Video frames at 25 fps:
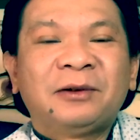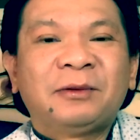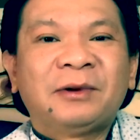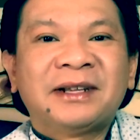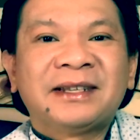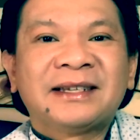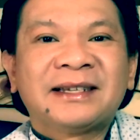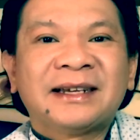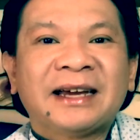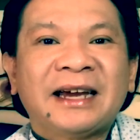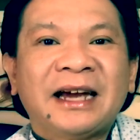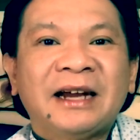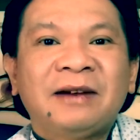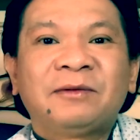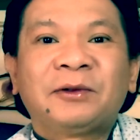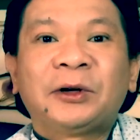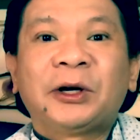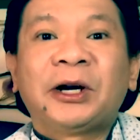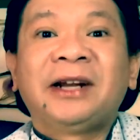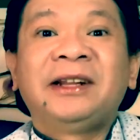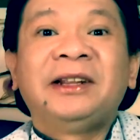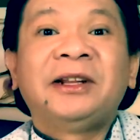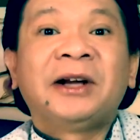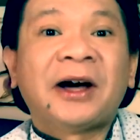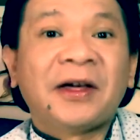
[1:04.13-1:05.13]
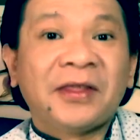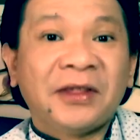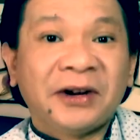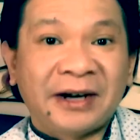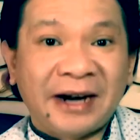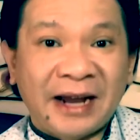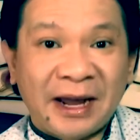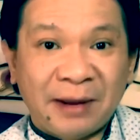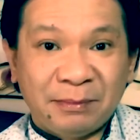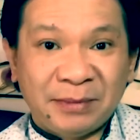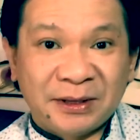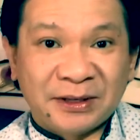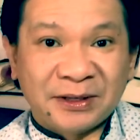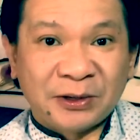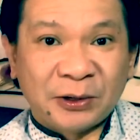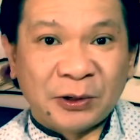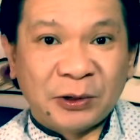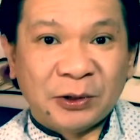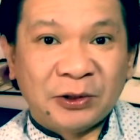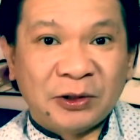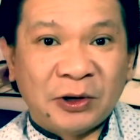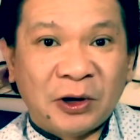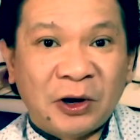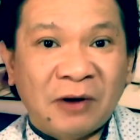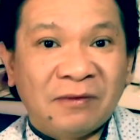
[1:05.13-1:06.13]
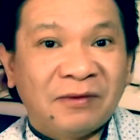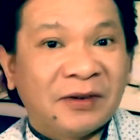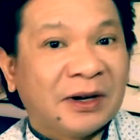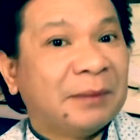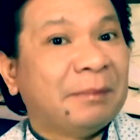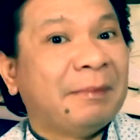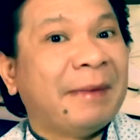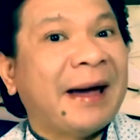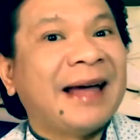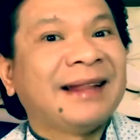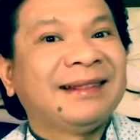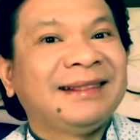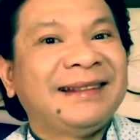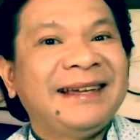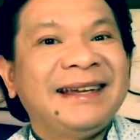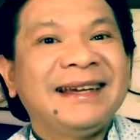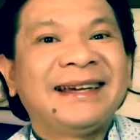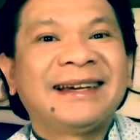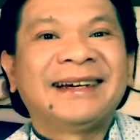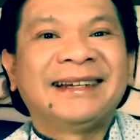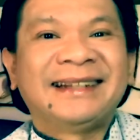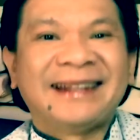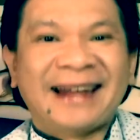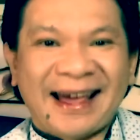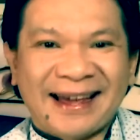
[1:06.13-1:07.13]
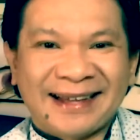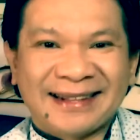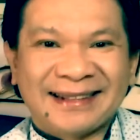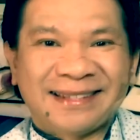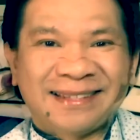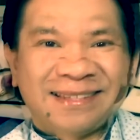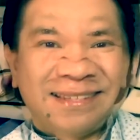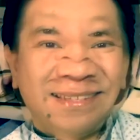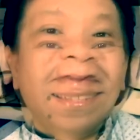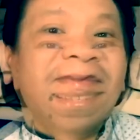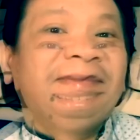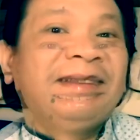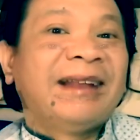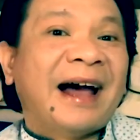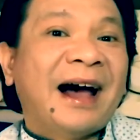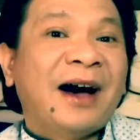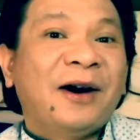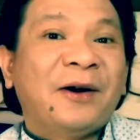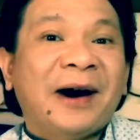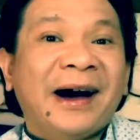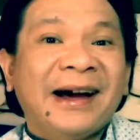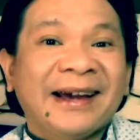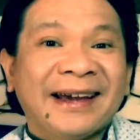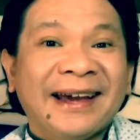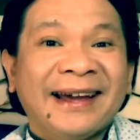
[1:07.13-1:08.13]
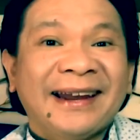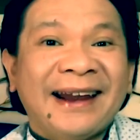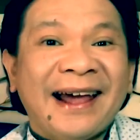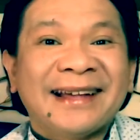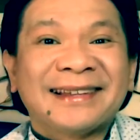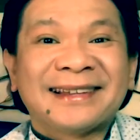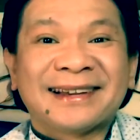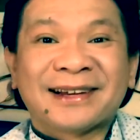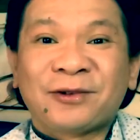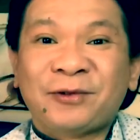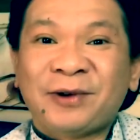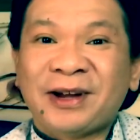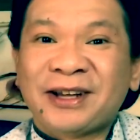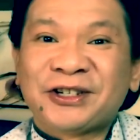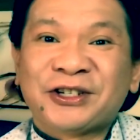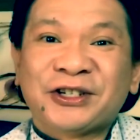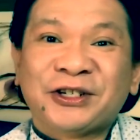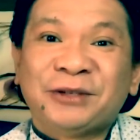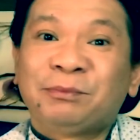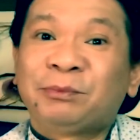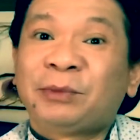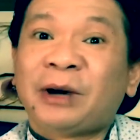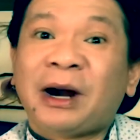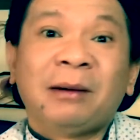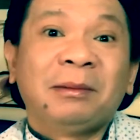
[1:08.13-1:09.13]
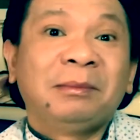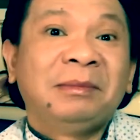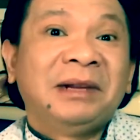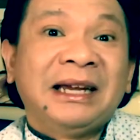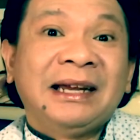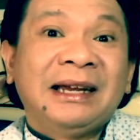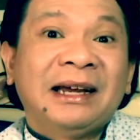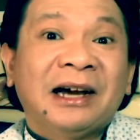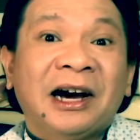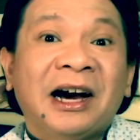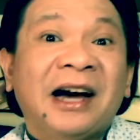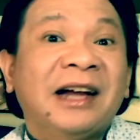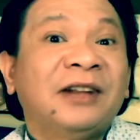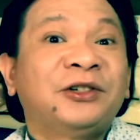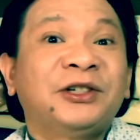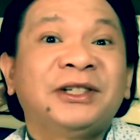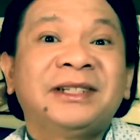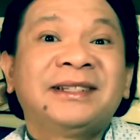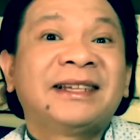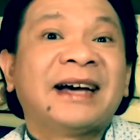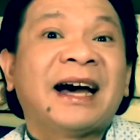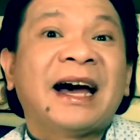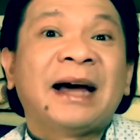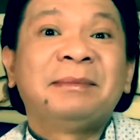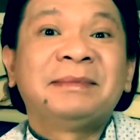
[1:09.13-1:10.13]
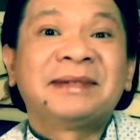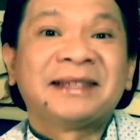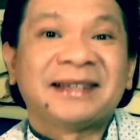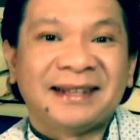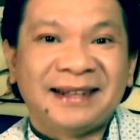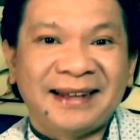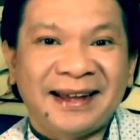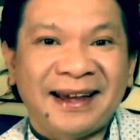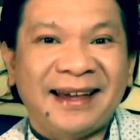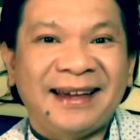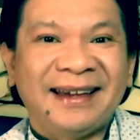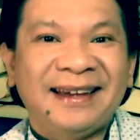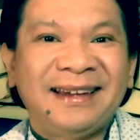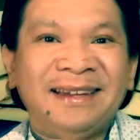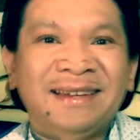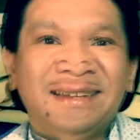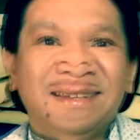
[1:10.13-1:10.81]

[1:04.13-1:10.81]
once again for another episode of our Mandy Connects. Now, I can ask a question probably 100 times a day.